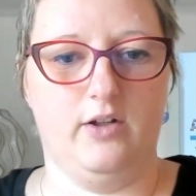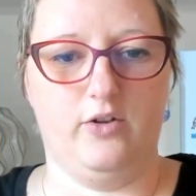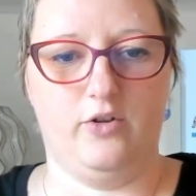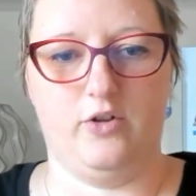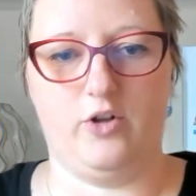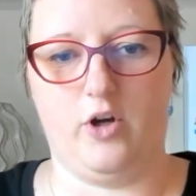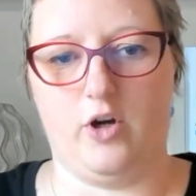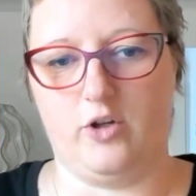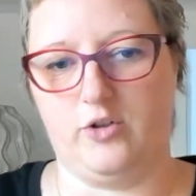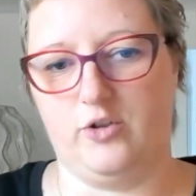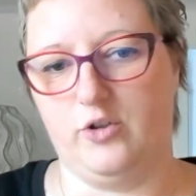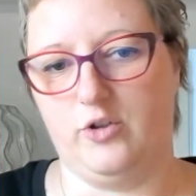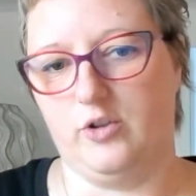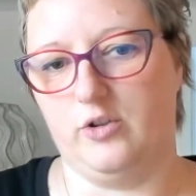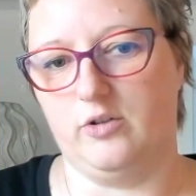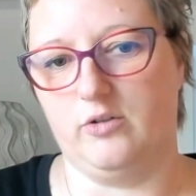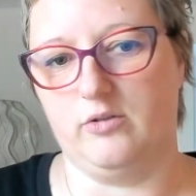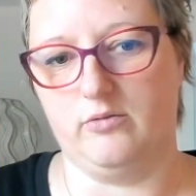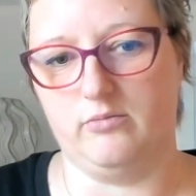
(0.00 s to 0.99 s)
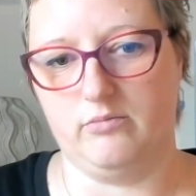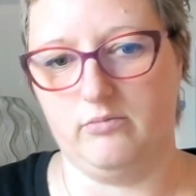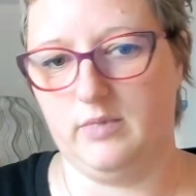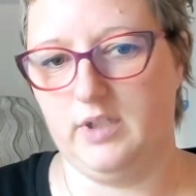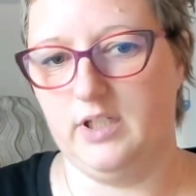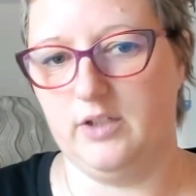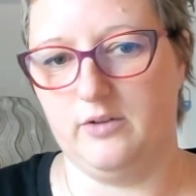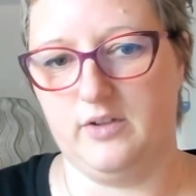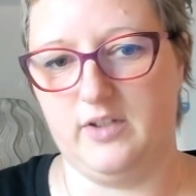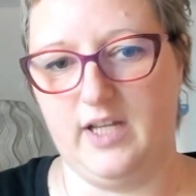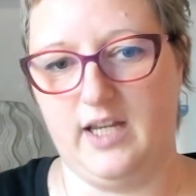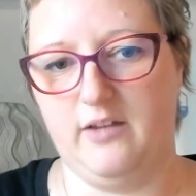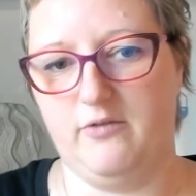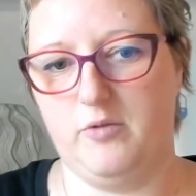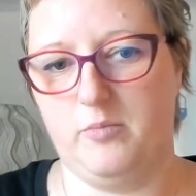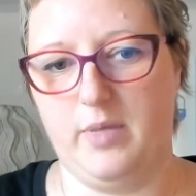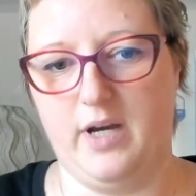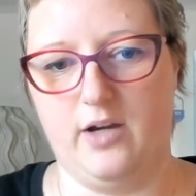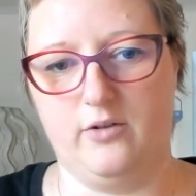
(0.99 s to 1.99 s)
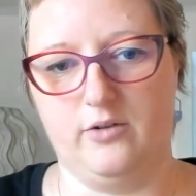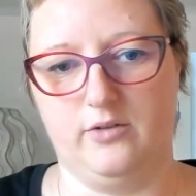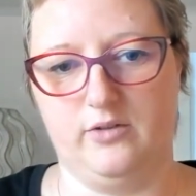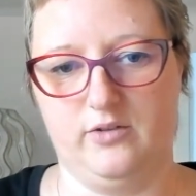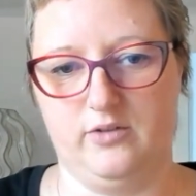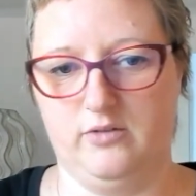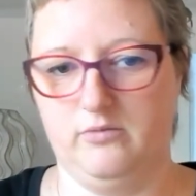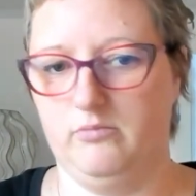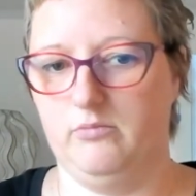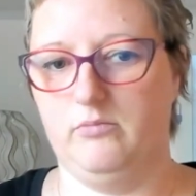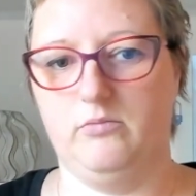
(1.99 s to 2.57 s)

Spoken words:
talk to Dave about